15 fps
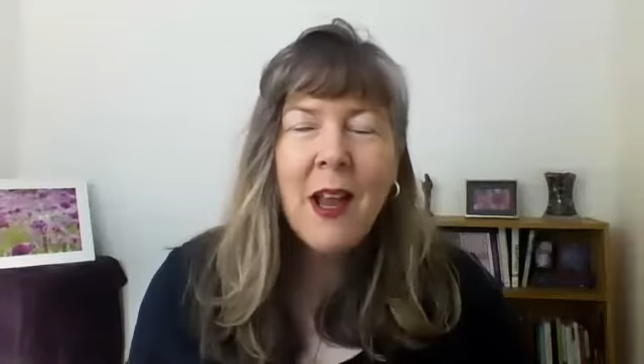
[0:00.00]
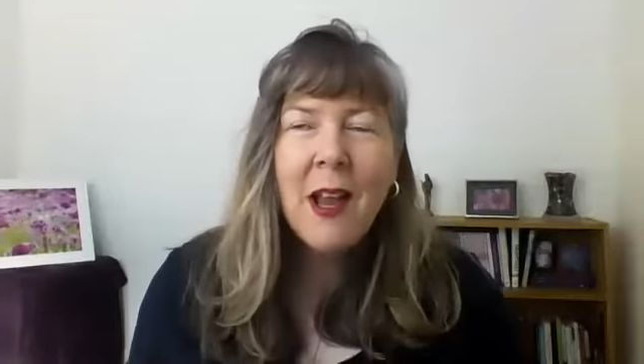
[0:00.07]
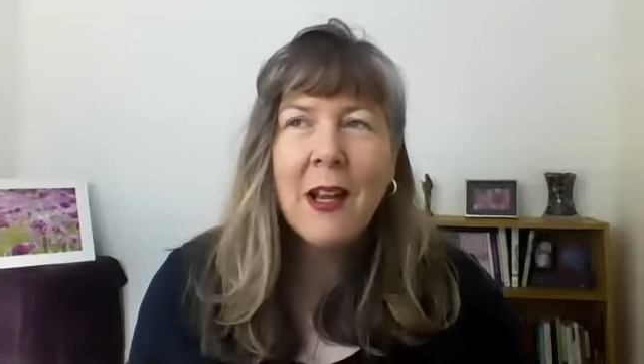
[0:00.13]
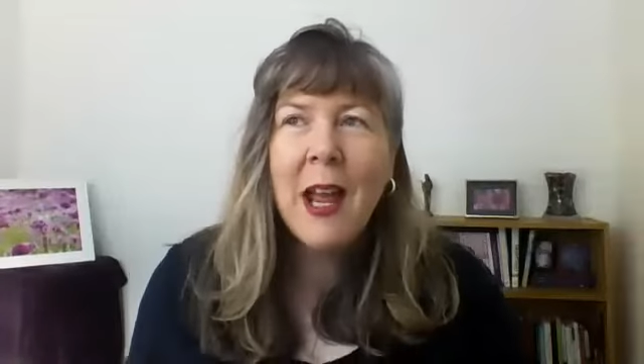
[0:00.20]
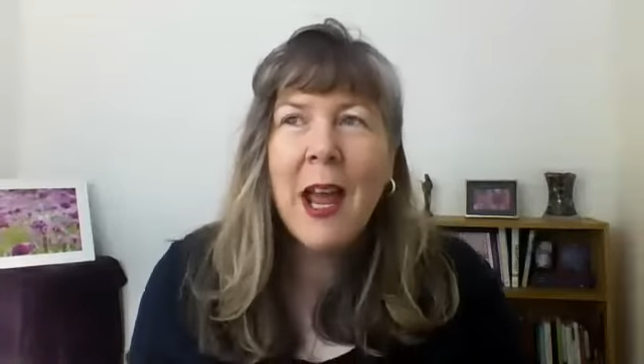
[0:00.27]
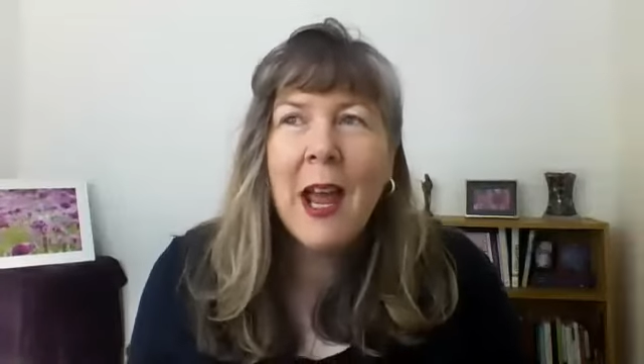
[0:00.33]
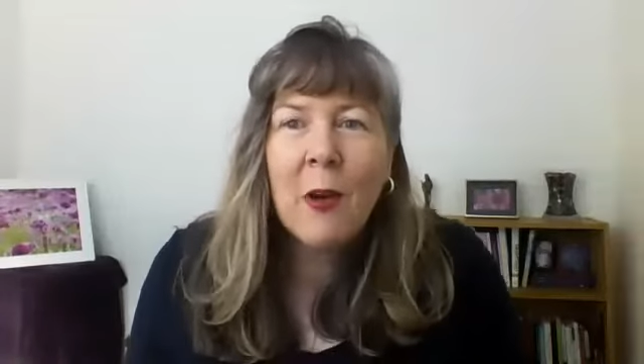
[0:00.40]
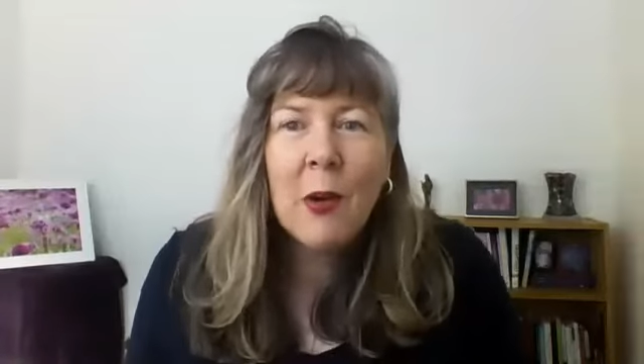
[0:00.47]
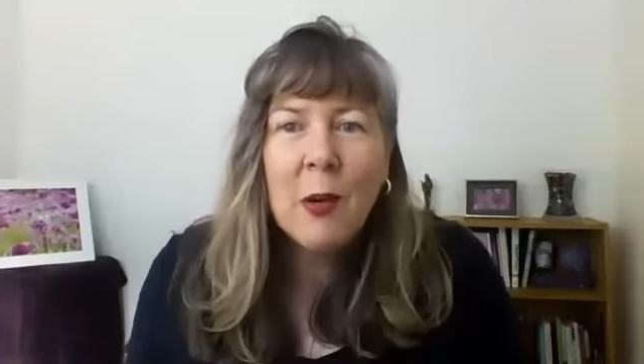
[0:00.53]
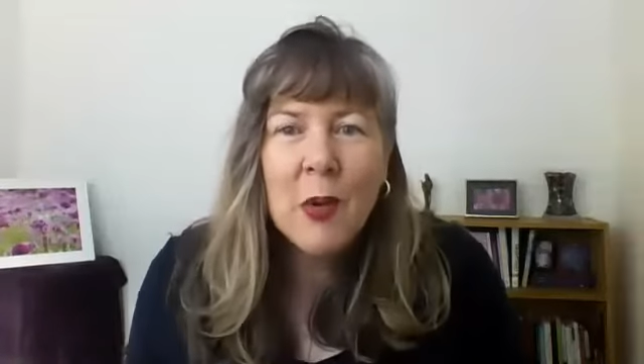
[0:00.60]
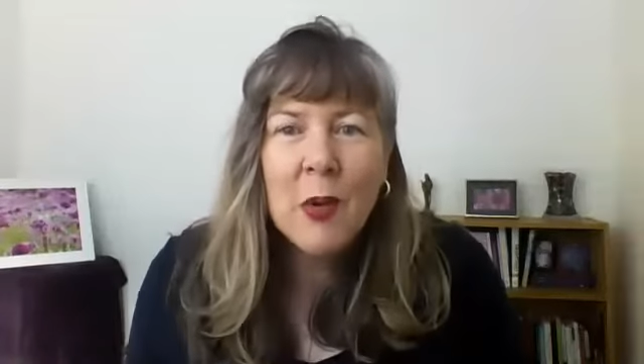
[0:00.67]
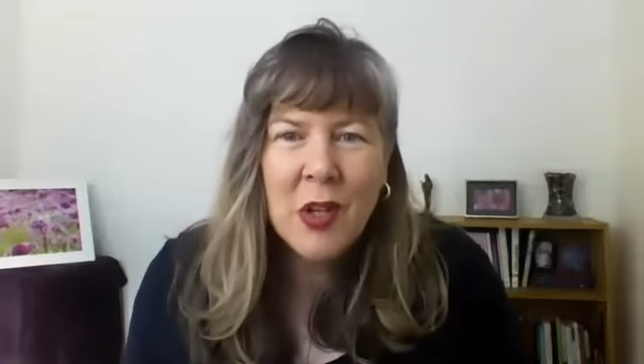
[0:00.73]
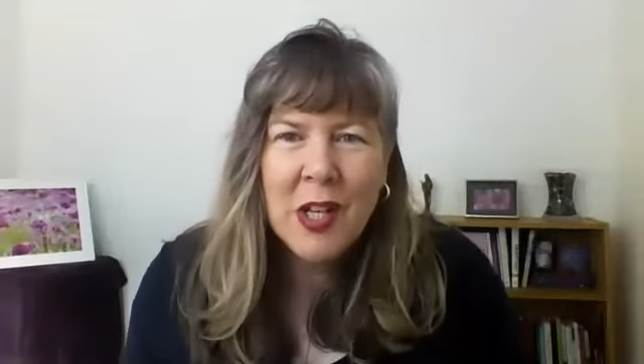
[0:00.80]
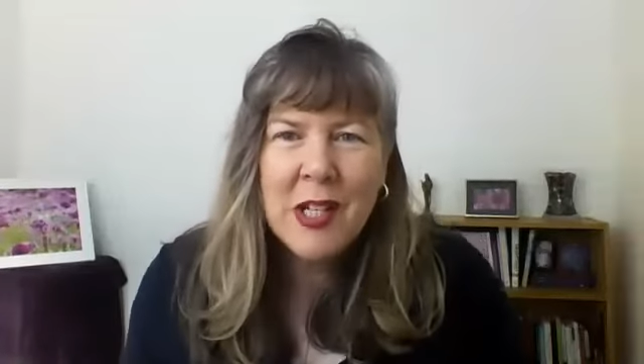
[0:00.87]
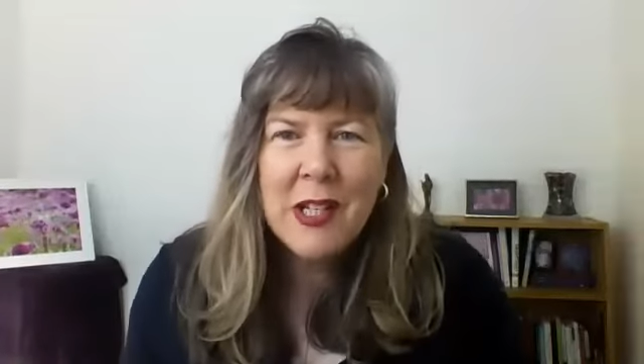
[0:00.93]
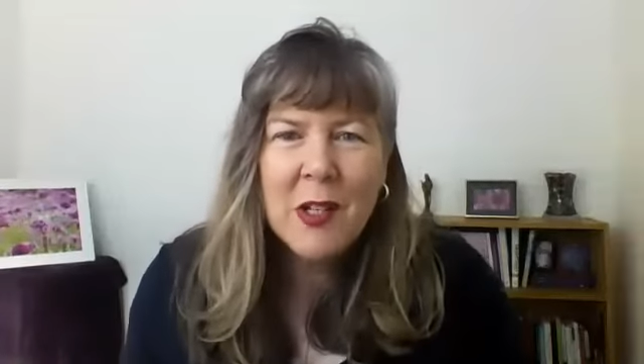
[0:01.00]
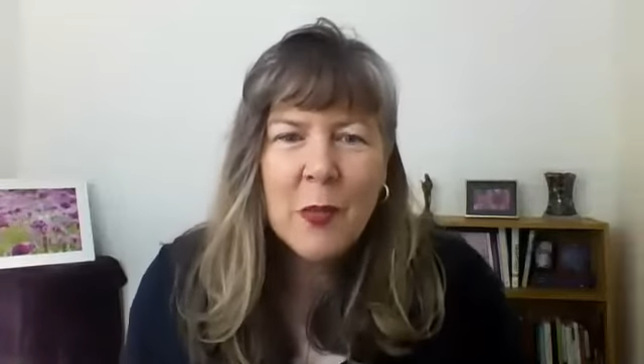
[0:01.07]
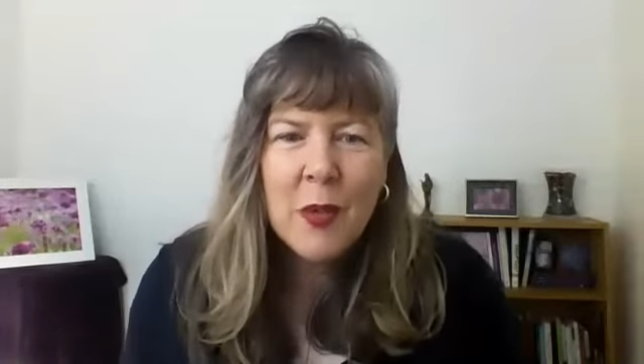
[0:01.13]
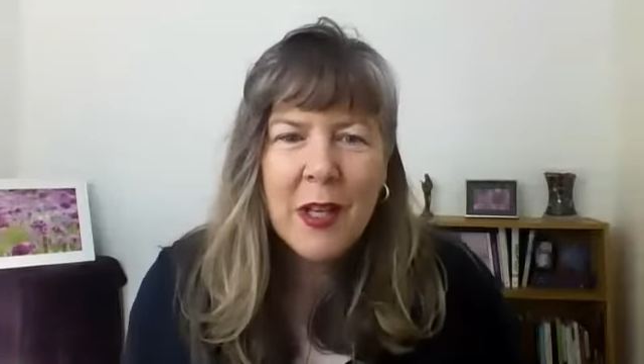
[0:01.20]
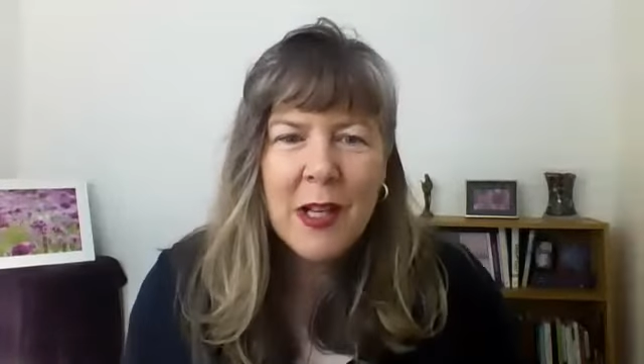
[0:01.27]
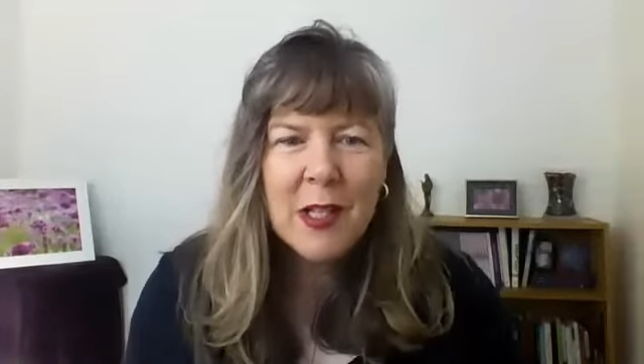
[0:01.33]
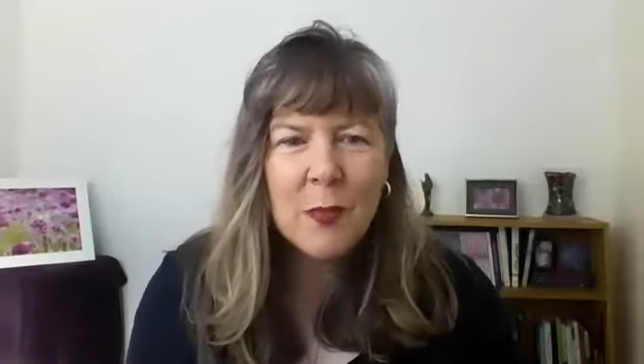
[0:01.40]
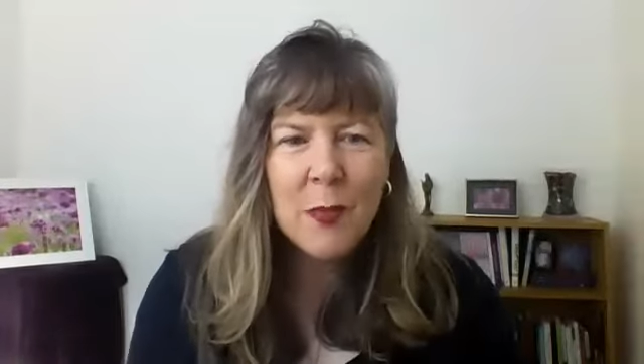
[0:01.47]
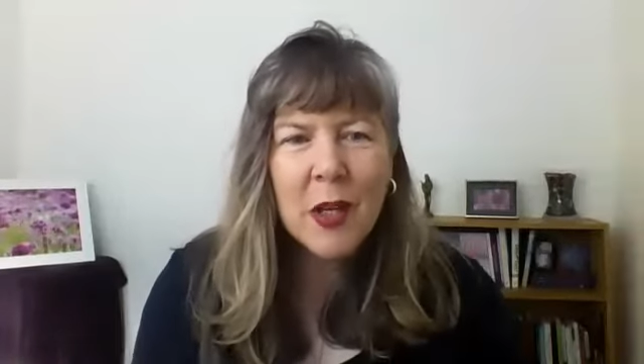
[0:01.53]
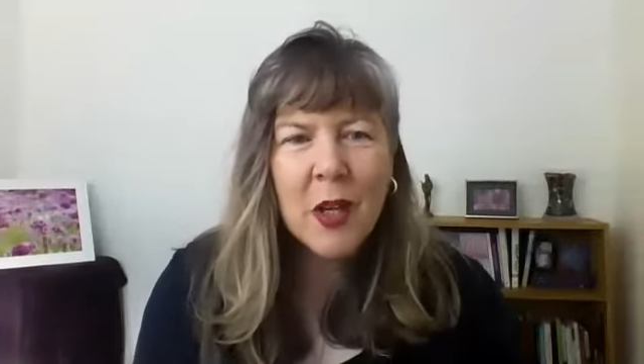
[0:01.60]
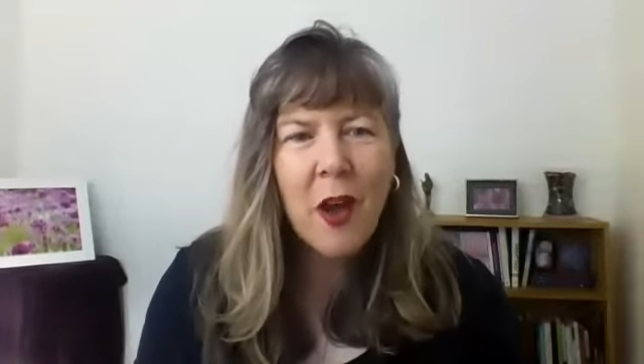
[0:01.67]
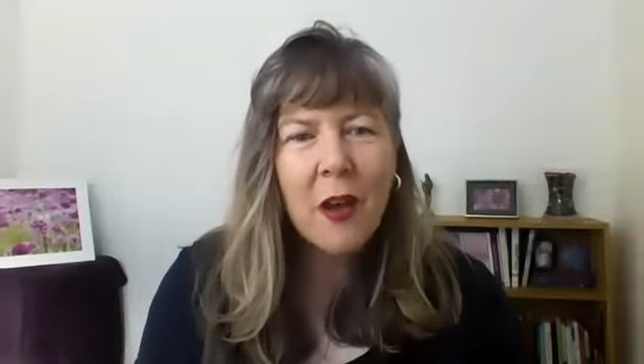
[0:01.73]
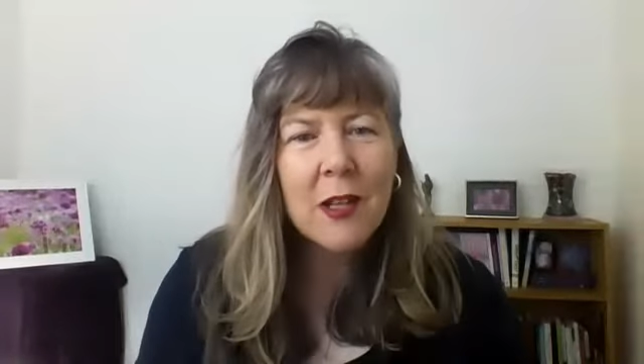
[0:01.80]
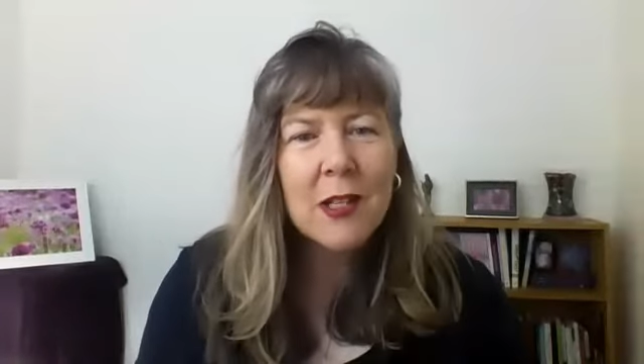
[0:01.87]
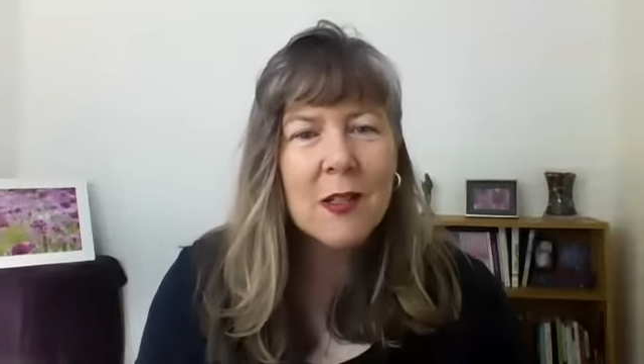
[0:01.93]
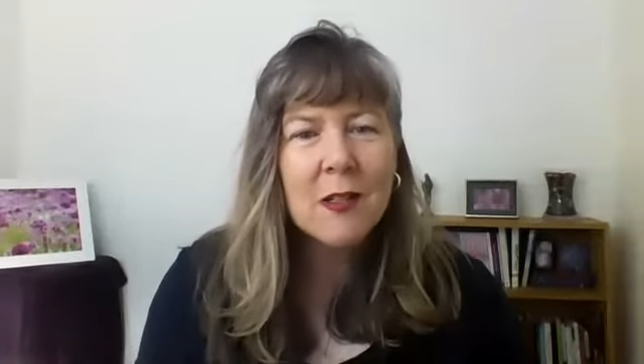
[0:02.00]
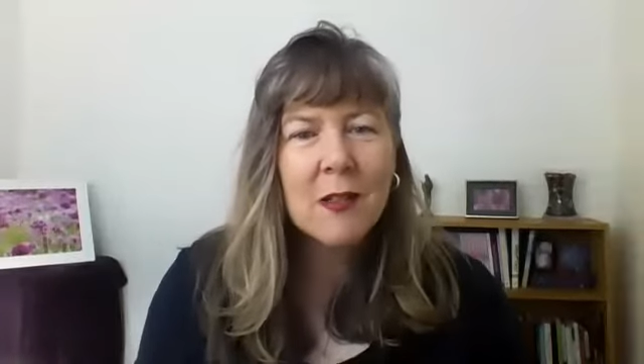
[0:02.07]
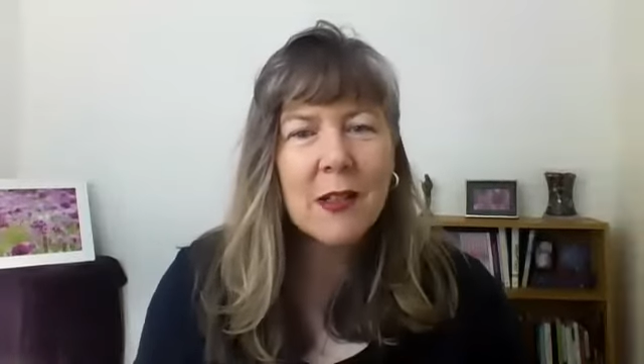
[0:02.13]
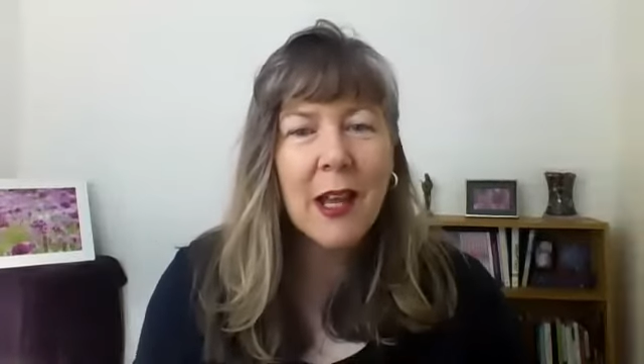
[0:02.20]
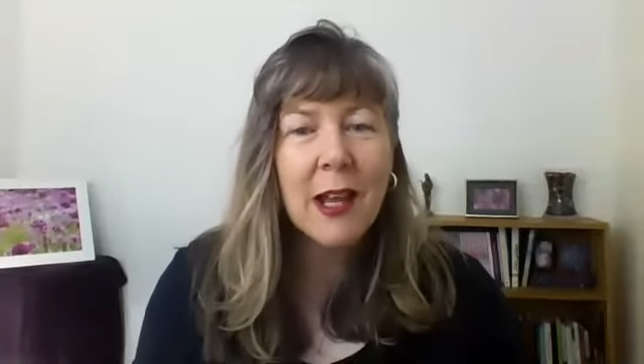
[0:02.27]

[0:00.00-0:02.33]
and how we were going to deal with it is because